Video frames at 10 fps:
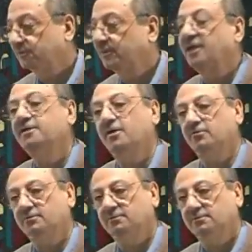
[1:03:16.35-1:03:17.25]
Write
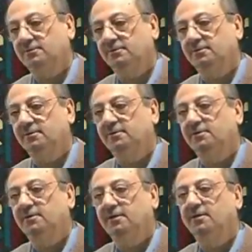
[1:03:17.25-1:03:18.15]
down.
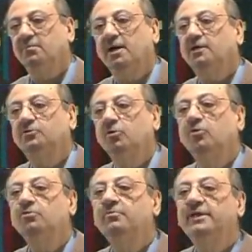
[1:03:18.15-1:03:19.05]

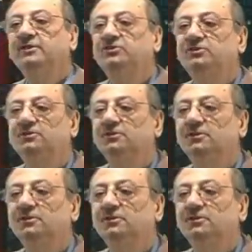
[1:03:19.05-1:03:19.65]
Ma'dulun means